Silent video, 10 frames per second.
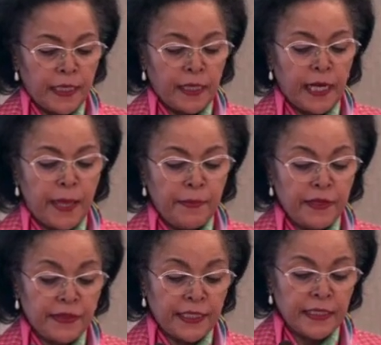
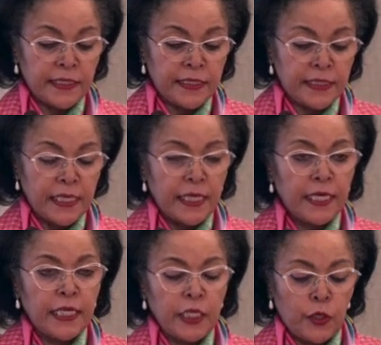Climate threats,
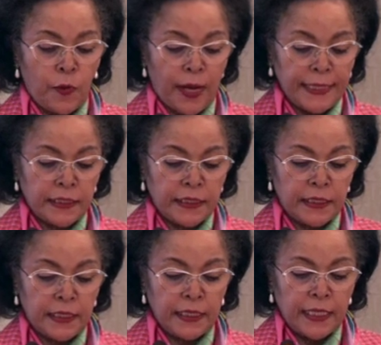
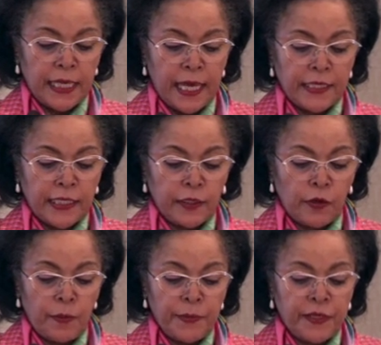inequality, and
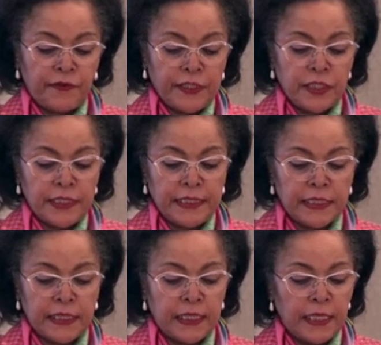economic
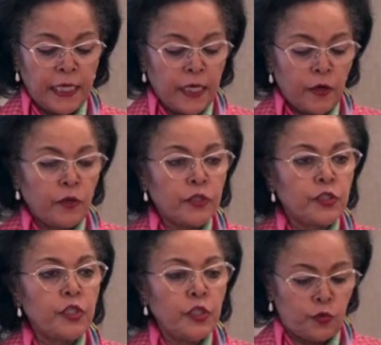fragility
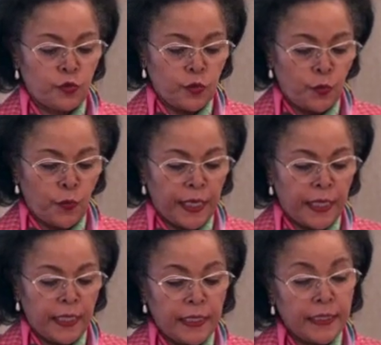continue to
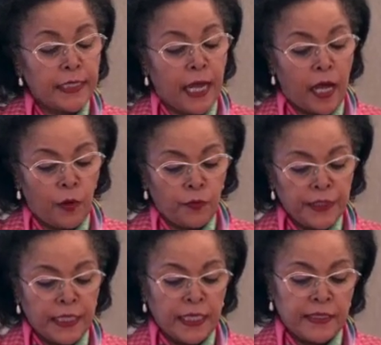weigh down
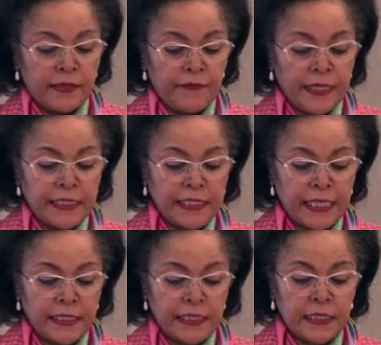the very
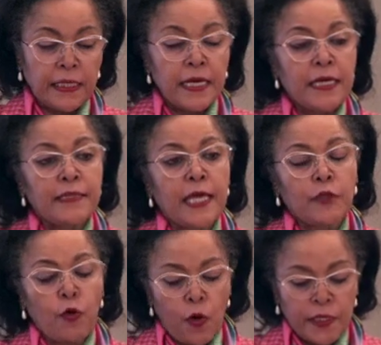sector that
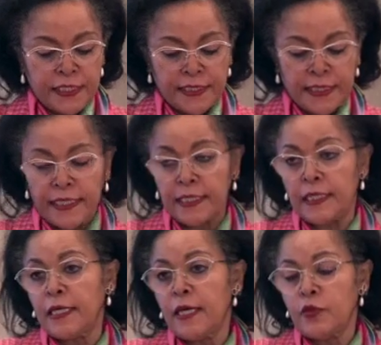holds the
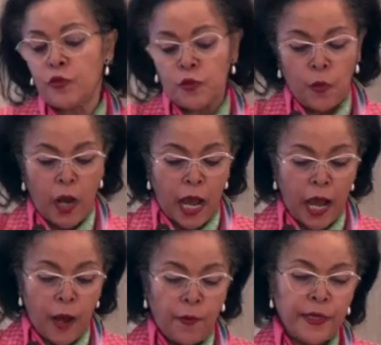key to
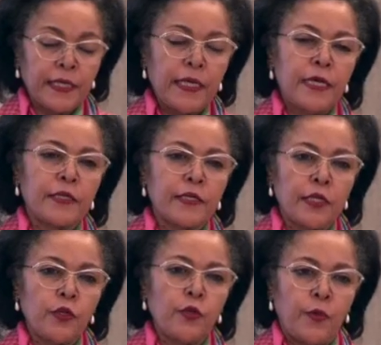our
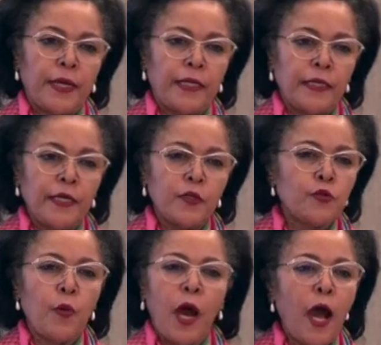renewal,
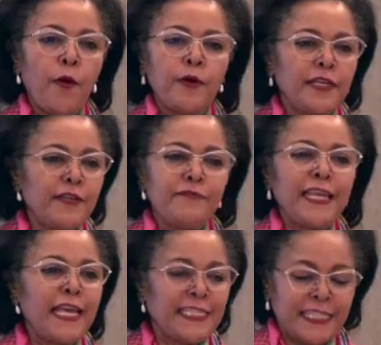to our even
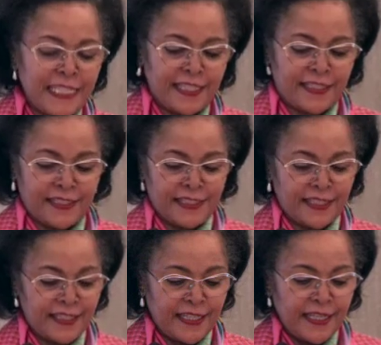existence.